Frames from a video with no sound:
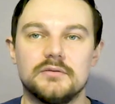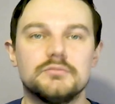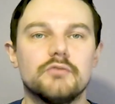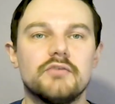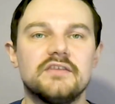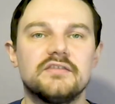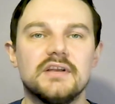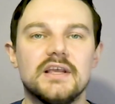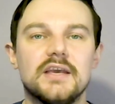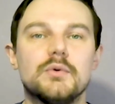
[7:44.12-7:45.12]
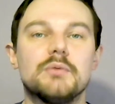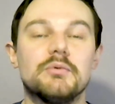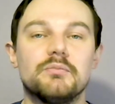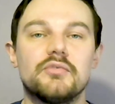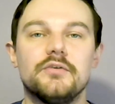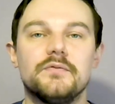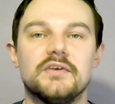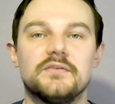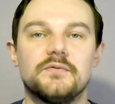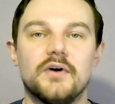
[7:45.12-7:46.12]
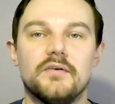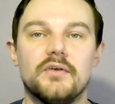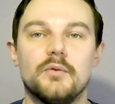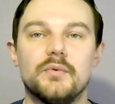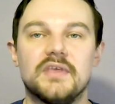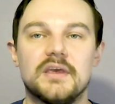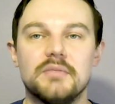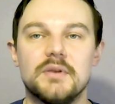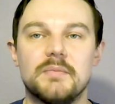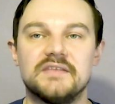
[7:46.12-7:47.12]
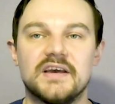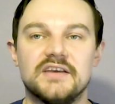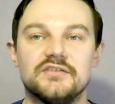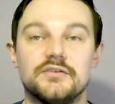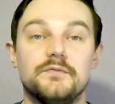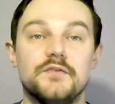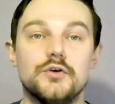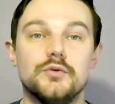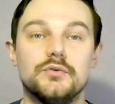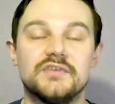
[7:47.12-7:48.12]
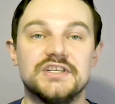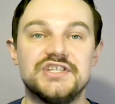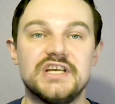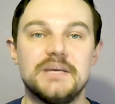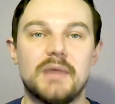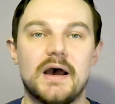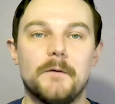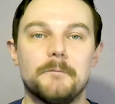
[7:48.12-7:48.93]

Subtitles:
but recently we've improved this further with the implementation of views and GPAL.